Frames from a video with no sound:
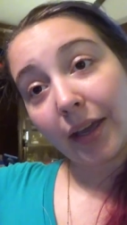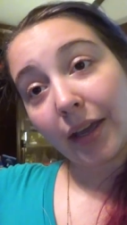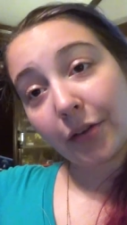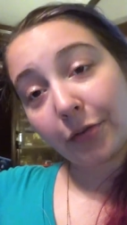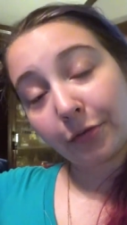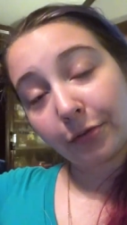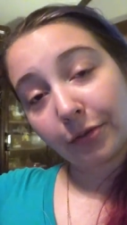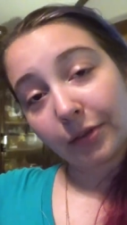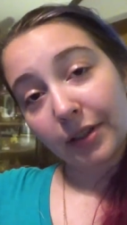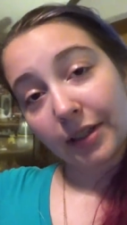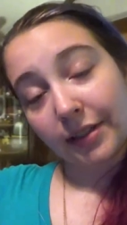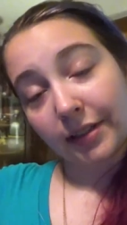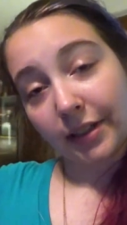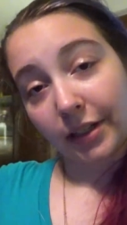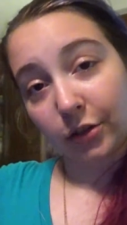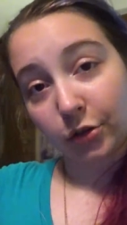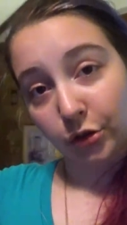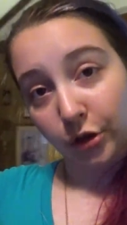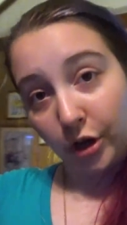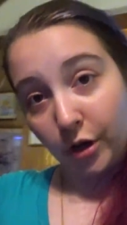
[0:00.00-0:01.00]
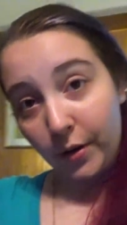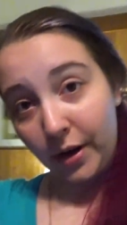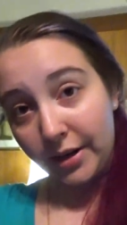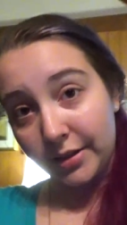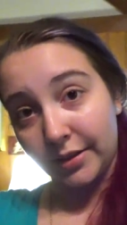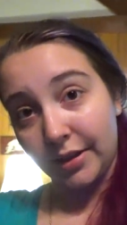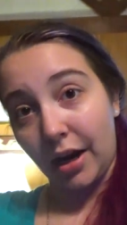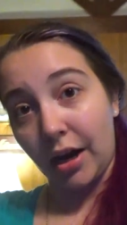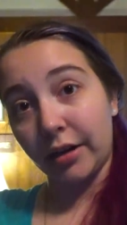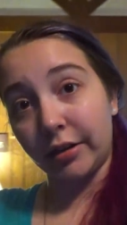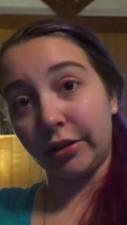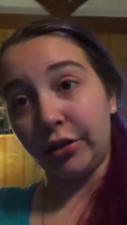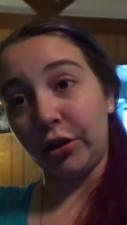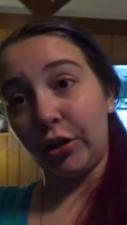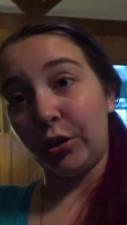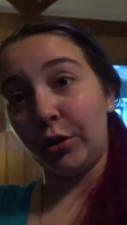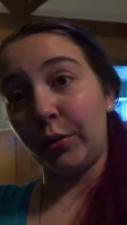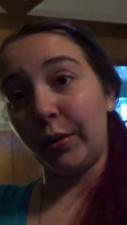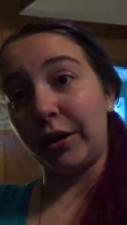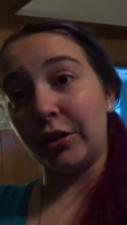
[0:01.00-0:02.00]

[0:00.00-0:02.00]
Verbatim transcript: If this intro has gotten you